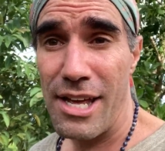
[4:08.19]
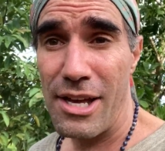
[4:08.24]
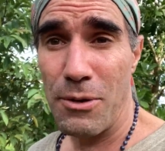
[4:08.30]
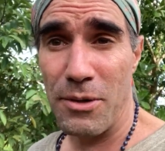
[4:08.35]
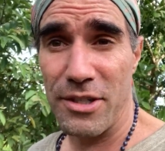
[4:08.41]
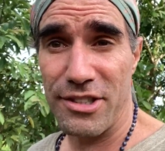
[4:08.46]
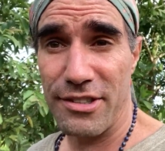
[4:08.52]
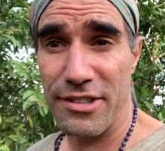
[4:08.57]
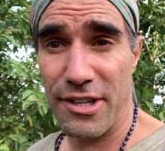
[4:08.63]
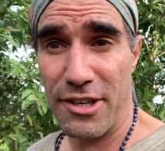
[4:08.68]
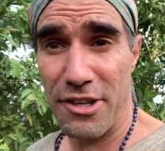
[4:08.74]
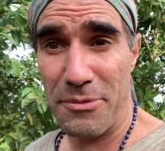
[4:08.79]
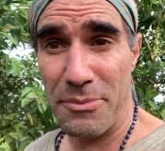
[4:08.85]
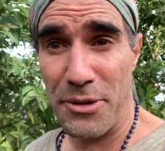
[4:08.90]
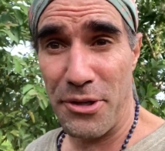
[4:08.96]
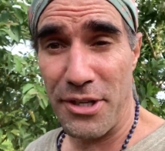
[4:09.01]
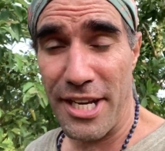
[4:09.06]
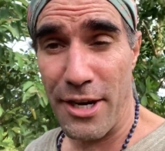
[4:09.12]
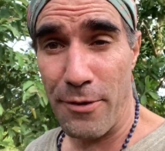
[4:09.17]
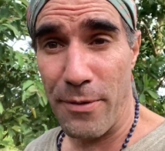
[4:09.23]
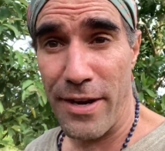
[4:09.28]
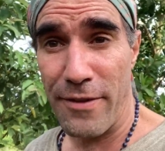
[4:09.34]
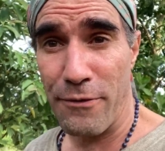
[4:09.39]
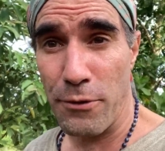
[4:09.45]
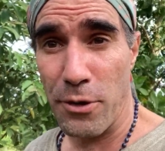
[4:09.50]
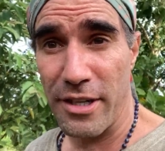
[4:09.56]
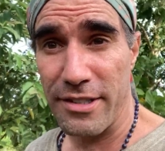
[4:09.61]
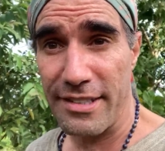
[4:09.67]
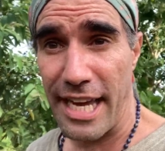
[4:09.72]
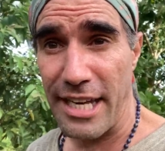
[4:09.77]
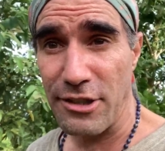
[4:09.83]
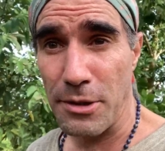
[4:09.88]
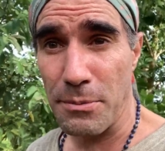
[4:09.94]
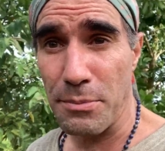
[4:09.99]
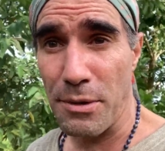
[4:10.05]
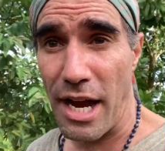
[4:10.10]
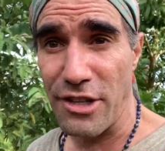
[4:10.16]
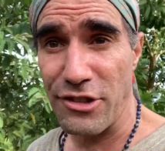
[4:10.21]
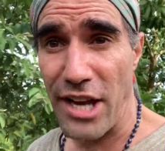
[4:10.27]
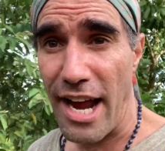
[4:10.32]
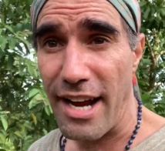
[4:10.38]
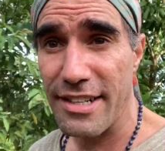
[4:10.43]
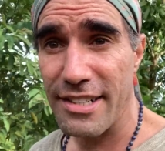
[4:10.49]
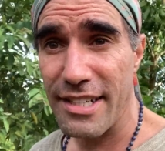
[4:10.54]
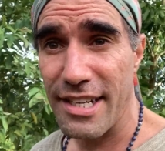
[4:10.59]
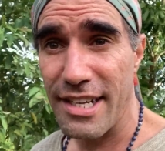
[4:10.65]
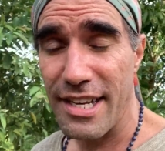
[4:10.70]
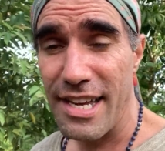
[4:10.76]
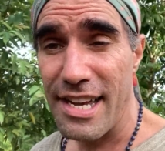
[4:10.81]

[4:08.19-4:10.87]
which is a community reforestation project.